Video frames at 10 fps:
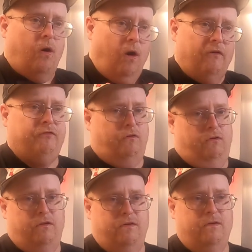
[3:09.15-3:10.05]
awful.
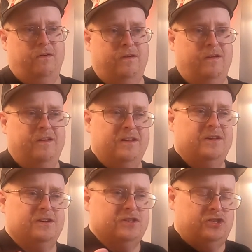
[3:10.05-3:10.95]

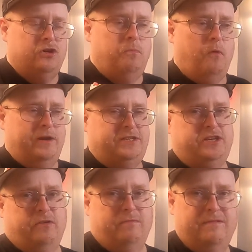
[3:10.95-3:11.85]

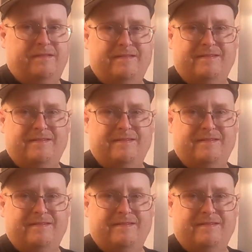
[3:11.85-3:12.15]
2.2.